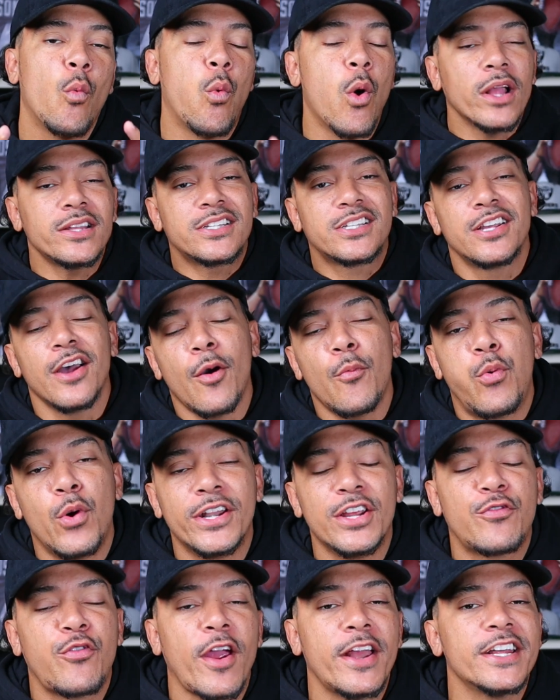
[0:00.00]
What's up,
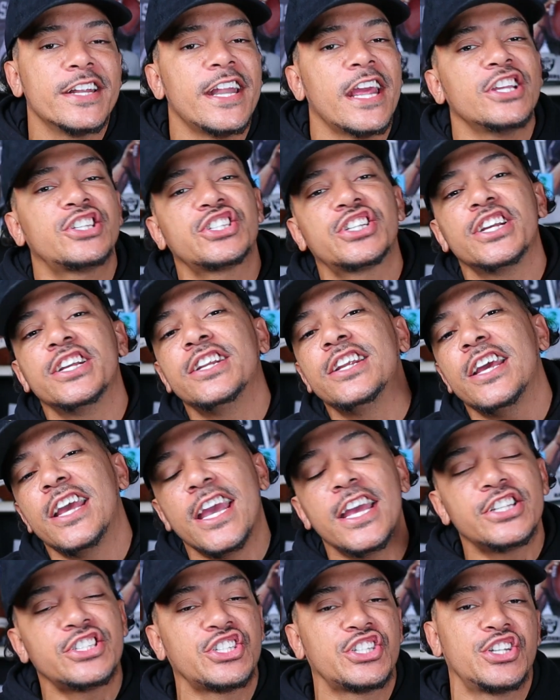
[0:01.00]
what if Raider Nation?
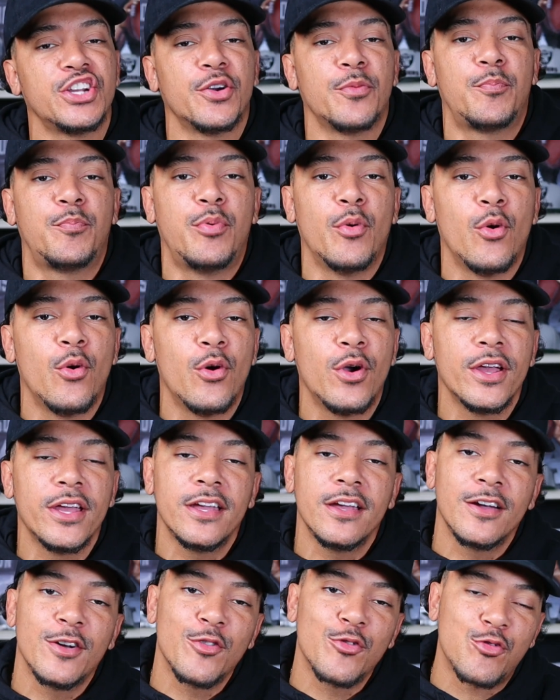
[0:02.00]
It's your
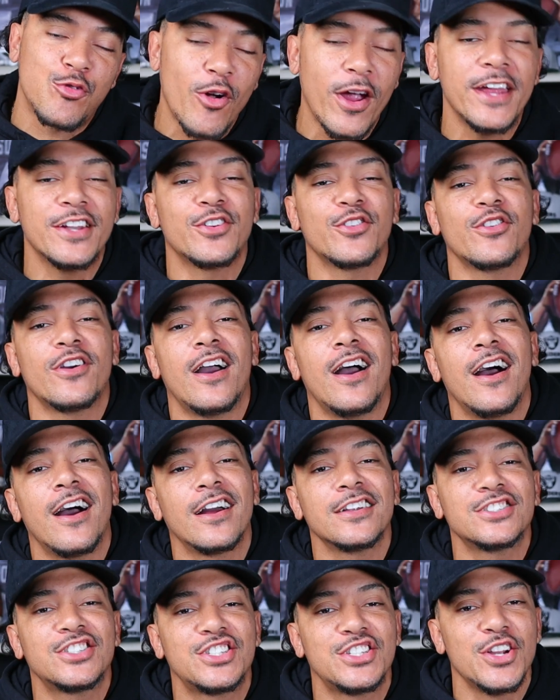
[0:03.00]
boy, Raider
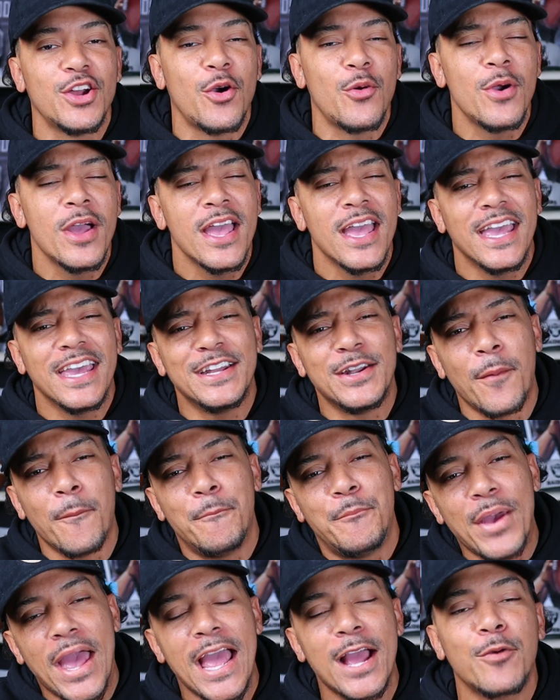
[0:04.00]
Honcho, and
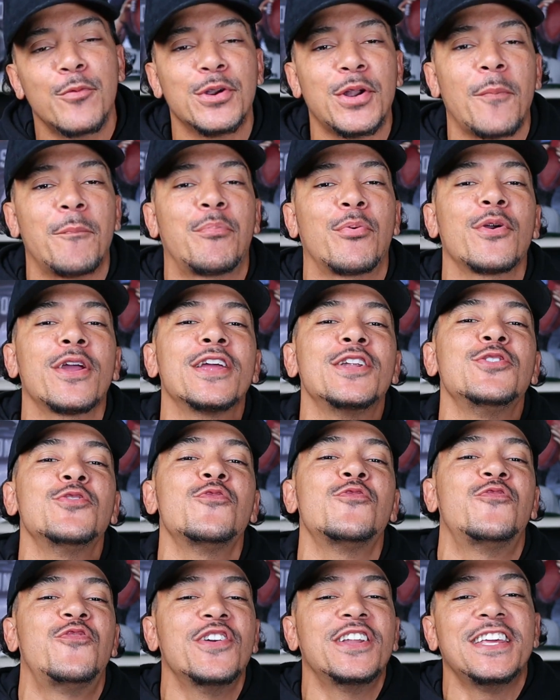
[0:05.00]
I'm back with a brand
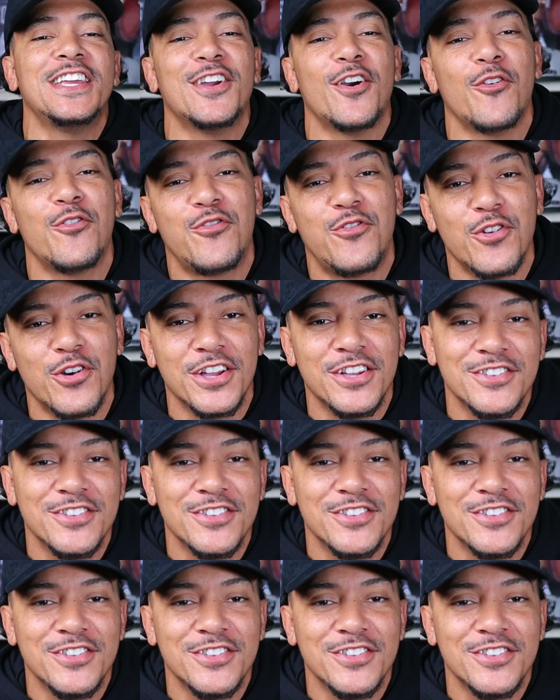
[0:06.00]
new video for